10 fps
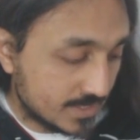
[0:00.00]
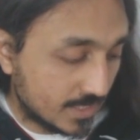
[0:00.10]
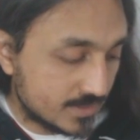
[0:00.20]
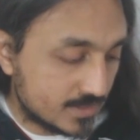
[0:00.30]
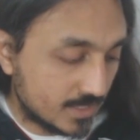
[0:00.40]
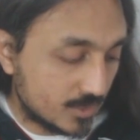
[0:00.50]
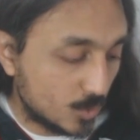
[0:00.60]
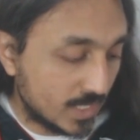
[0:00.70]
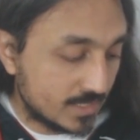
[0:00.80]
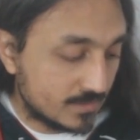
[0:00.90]
second string
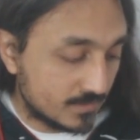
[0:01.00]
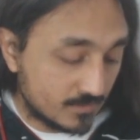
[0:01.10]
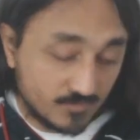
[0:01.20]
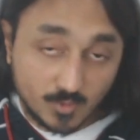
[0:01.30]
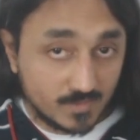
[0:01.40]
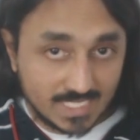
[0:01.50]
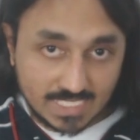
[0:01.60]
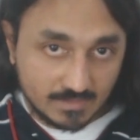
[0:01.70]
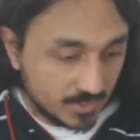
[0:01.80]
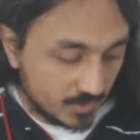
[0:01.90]
2 and 4 were
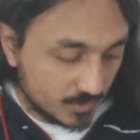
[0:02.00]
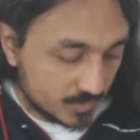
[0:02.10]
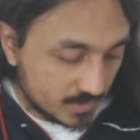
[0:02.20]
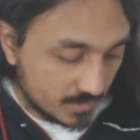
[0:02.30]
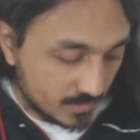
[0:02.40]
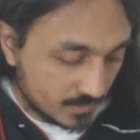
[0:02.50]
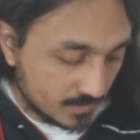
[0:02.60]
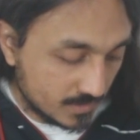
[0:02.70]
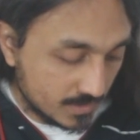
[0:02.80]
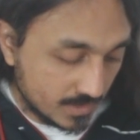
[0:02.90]
never used.
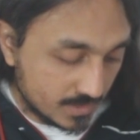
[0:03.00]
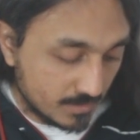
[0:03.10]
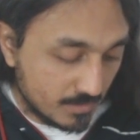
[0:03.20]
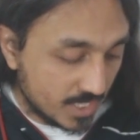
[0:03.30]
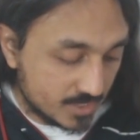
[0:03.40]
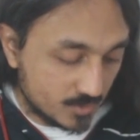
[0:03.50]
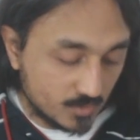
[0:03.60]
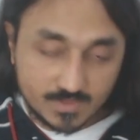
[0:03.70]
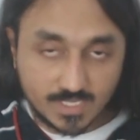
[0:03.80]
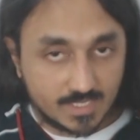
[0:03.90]
The mark
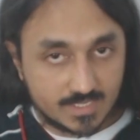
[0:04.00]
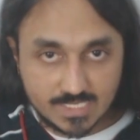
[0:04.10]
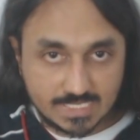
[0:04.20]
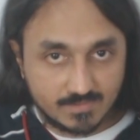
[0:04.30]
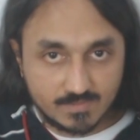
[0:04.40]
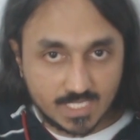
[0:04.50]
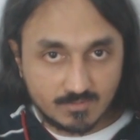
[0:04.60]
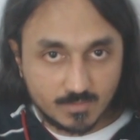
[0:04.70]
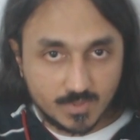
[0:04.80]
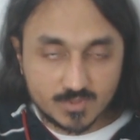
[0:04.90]
2, second string 7 will
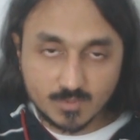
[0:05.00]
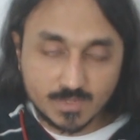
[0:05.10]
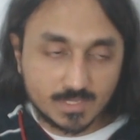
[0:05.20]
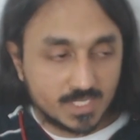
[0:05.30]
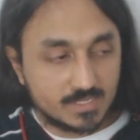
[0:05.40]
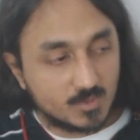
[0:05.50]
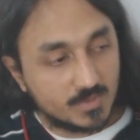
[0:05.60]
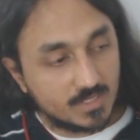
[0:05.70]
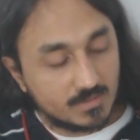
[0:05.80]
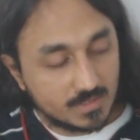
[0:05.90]
never be used. So by the
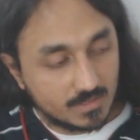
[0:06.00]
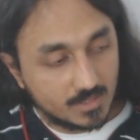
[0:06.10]
moment